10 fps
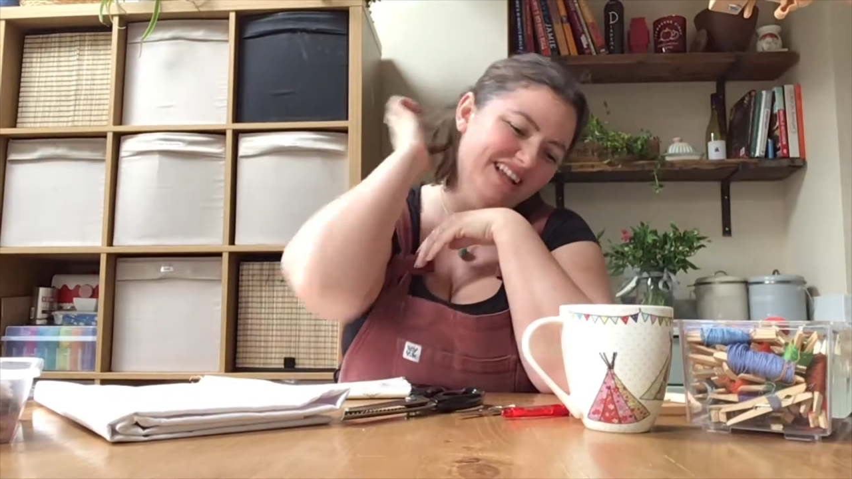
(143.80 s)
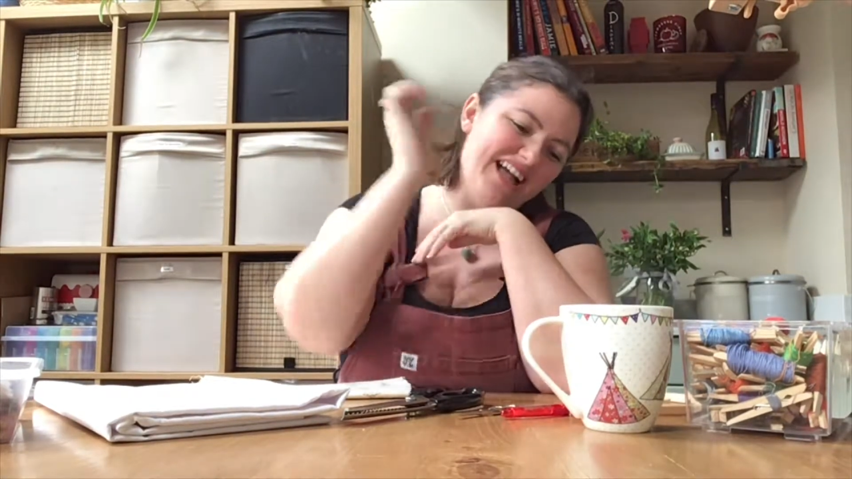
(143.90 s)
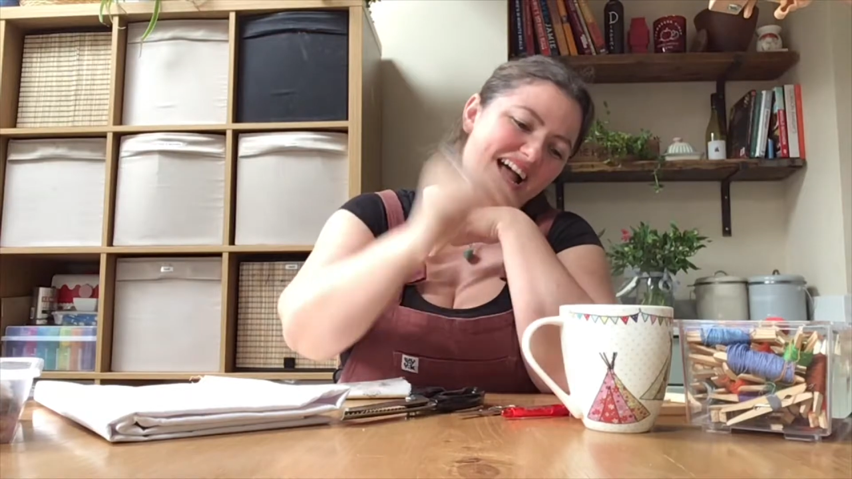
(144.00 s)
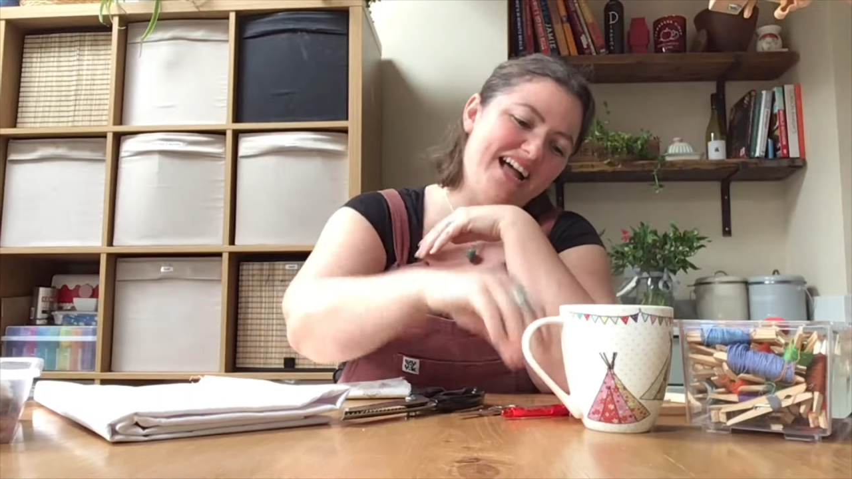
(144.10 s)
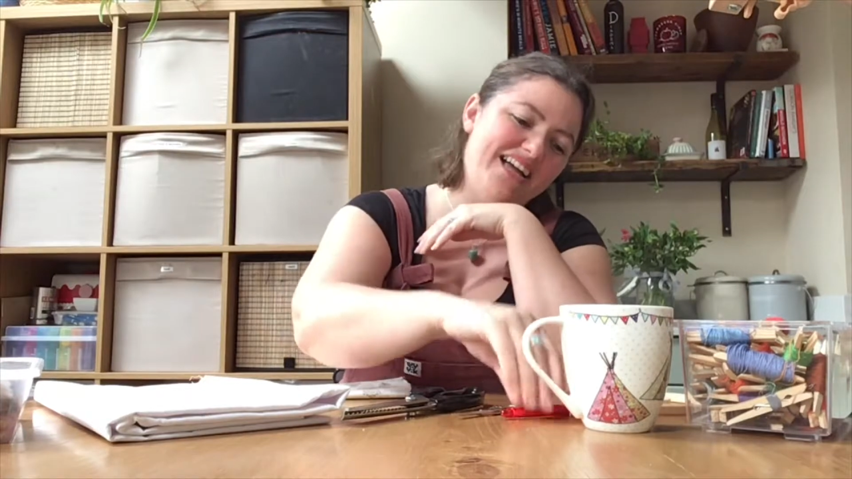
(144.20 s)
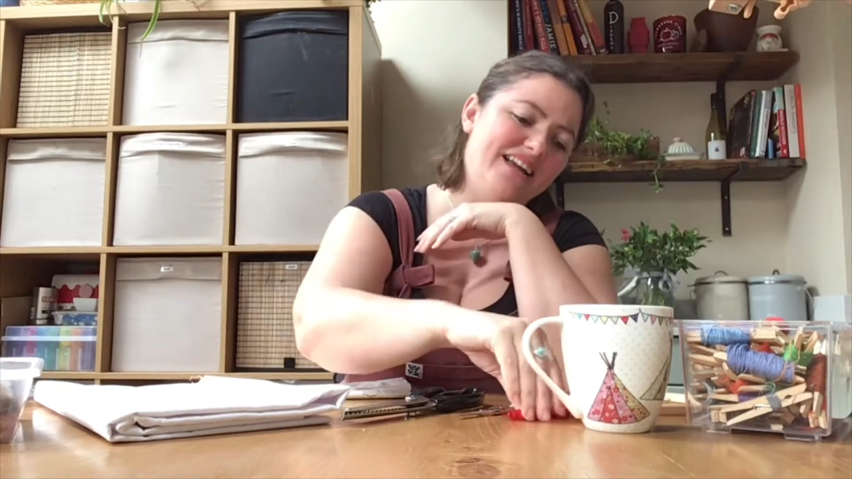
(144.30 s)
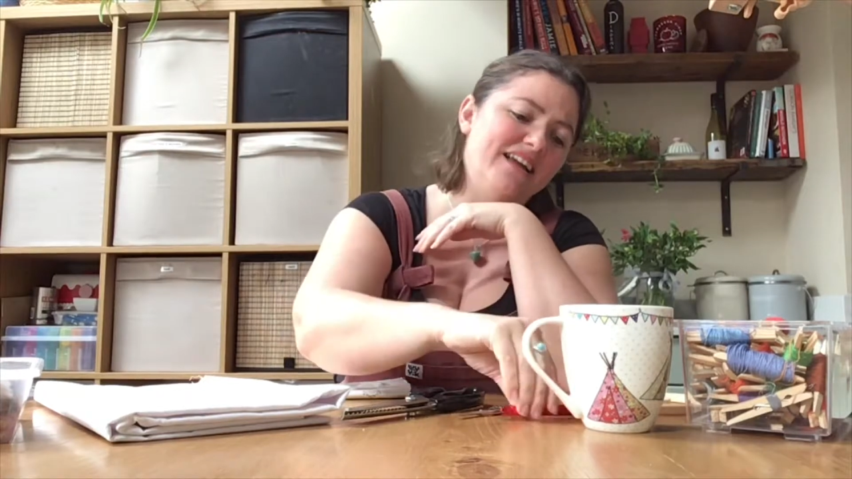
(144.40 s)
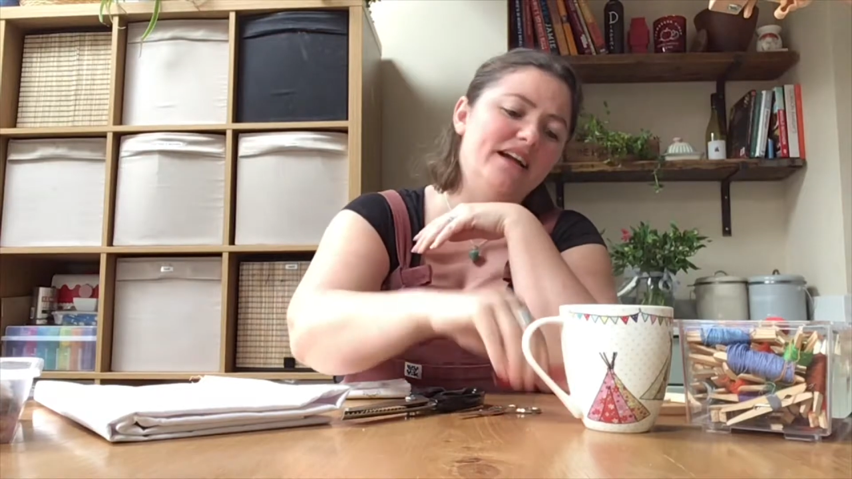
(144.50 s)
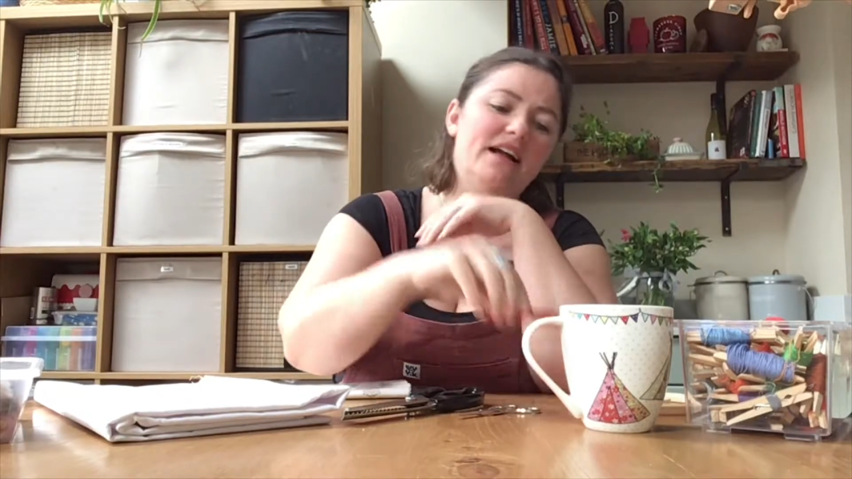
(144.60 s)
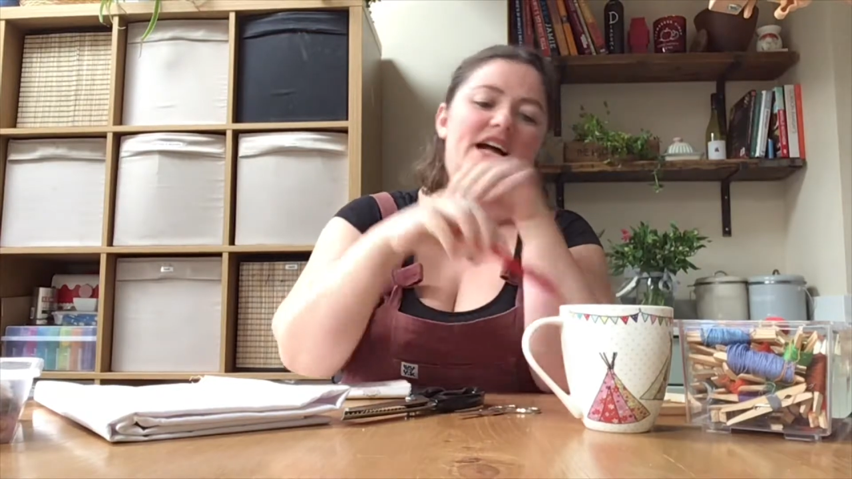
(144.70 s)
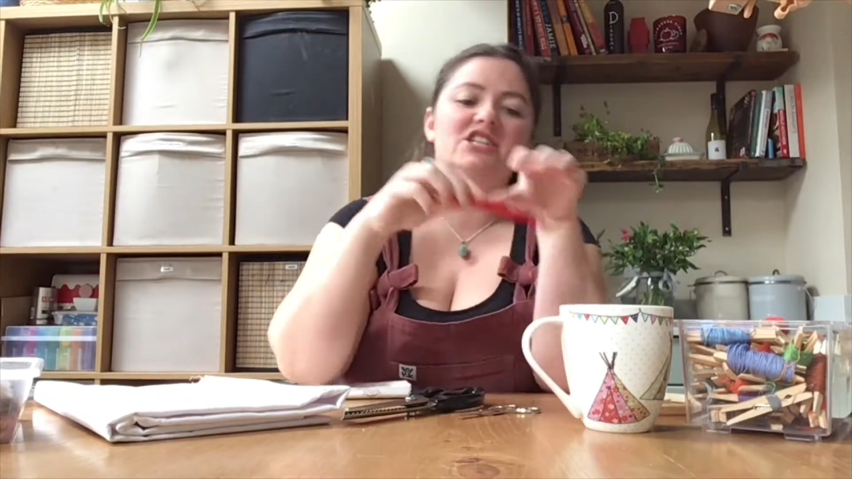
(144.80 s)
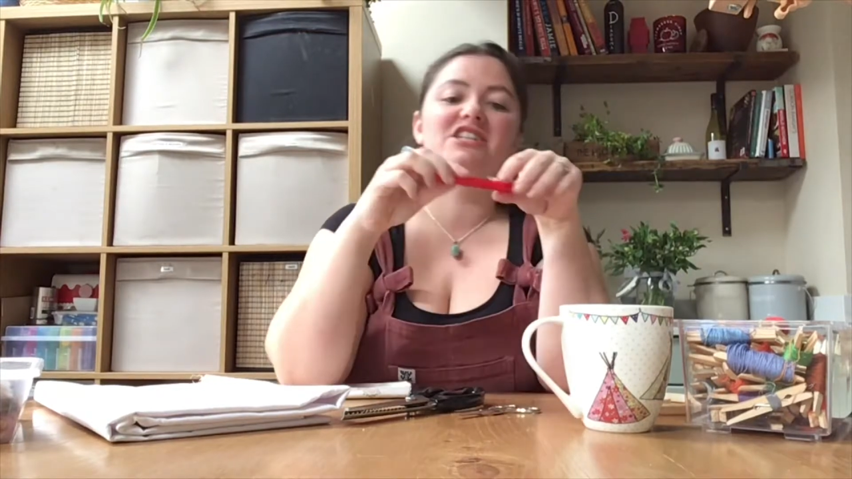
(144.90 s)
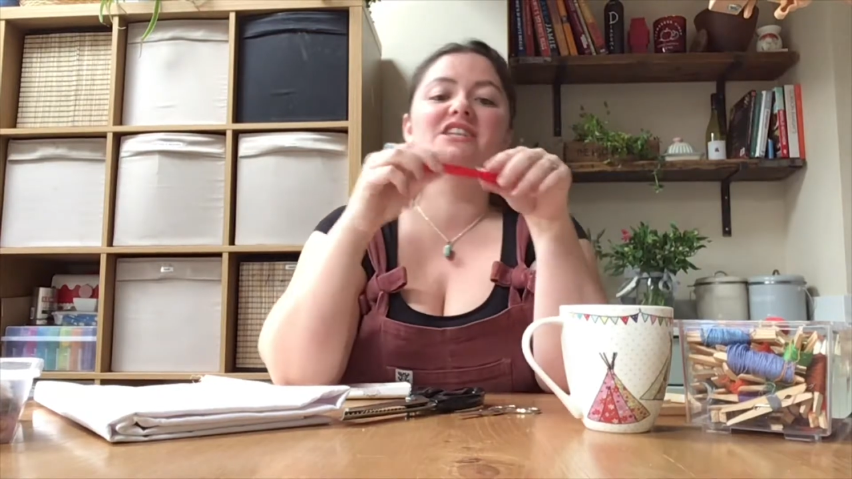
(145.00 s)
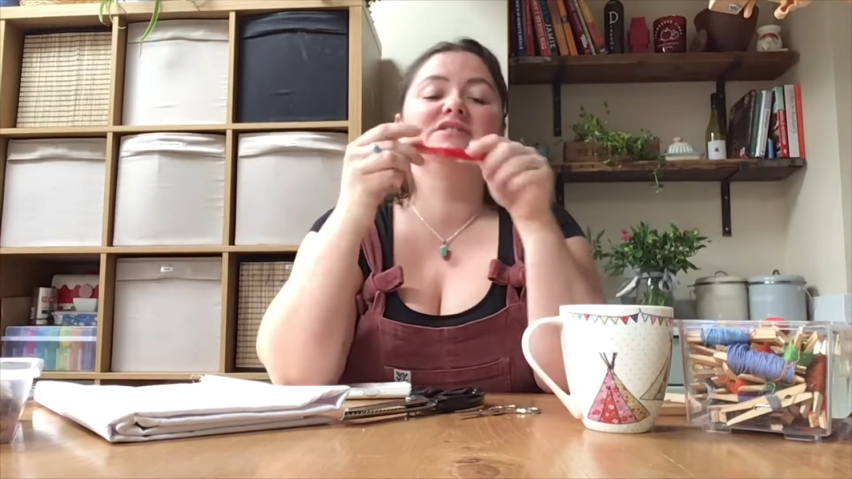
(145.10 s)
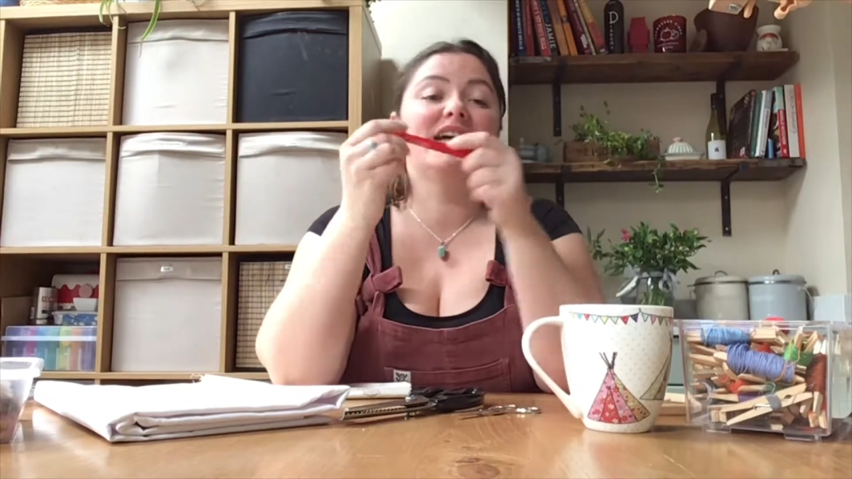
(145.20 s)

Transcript: I actually use a